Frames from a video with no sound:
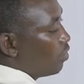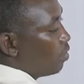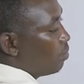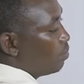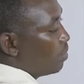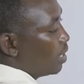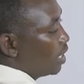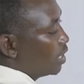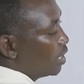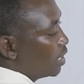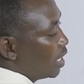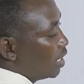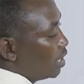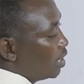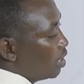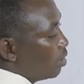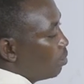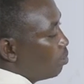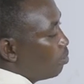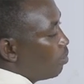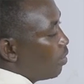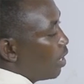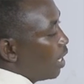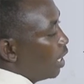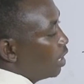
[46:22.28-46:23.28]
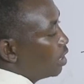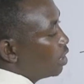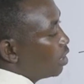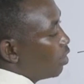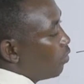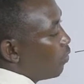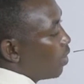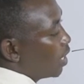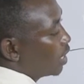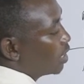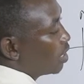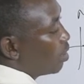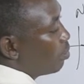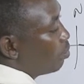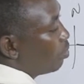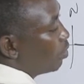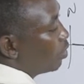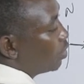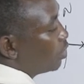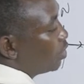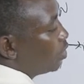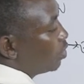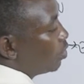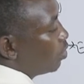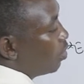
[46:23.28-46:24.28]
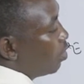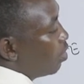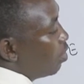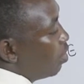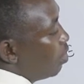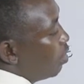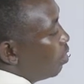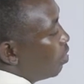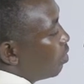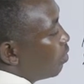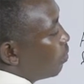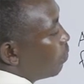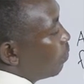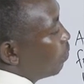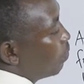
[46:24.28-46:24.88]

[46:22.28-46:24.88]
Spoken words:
from the starting point we are supposed to go